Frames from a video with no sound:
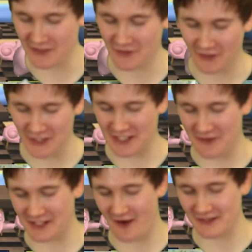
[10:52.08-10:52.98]
acknowledged
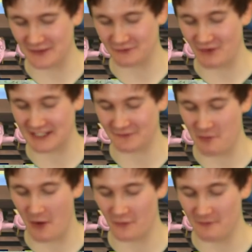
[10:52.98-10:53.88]
that the character was relatively
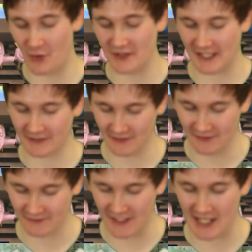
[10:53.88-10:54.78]
popular with boys and
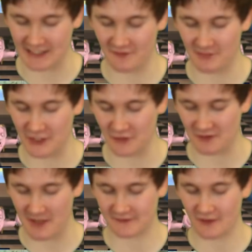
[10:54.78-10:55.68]
girls, the idea of Pikachu as
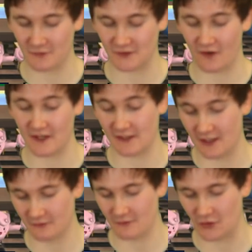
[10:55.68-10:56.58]
the mascot was not his
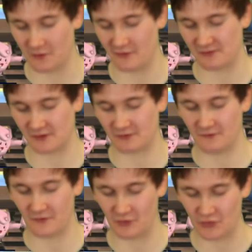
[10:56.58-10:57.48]
own, with the company
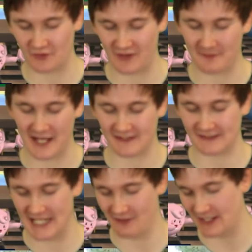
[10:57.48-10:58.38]
responsible for the production of the animated
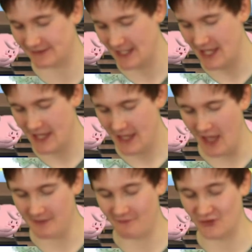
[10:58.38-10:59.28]
series,
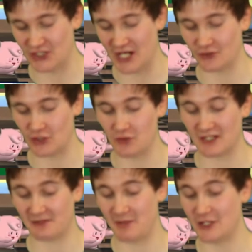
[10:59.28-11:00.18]
given the suggestion to
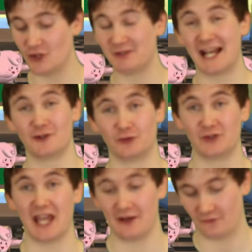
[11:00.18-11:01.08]
utilise Pikachu's potential to
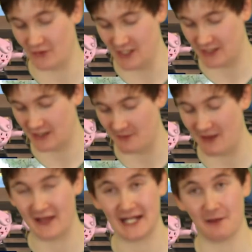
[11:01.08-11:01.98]
Game Freak, and I
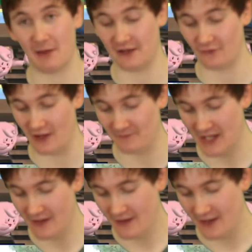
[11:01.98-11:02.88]
bet they didn't get paid for it,
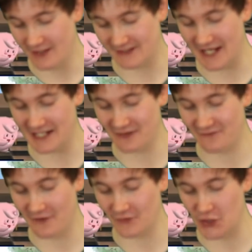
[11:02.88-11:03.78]
and stated he
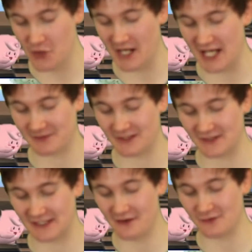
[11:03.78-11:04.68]
felt the human aspect of
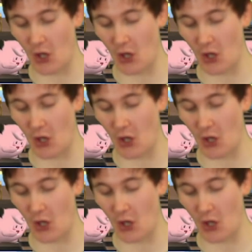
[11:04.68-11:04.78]
the series was